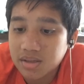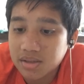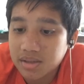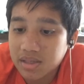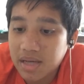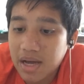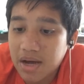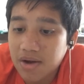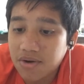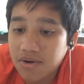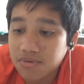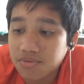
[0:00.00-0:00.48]

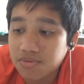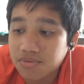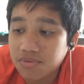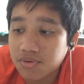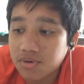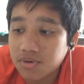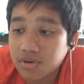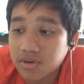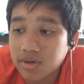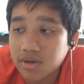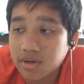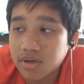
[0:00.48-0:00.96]
Now,
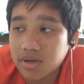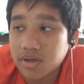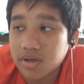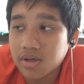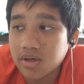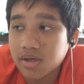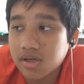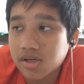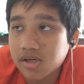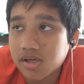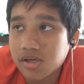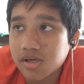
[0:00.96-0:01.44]
for
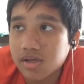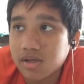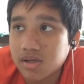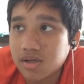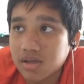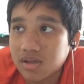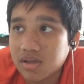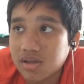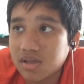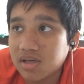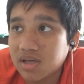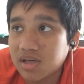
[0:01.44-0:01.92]

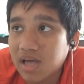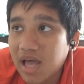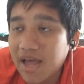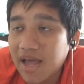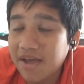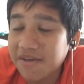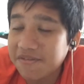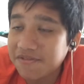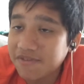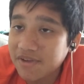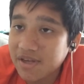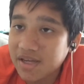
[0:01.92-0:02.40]
the
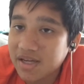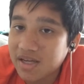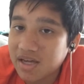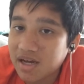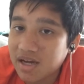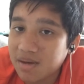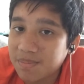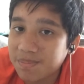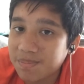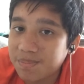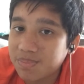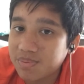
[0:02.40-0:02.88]
FA
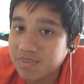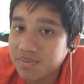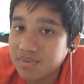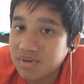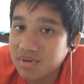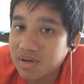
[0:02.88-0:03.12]
Cup,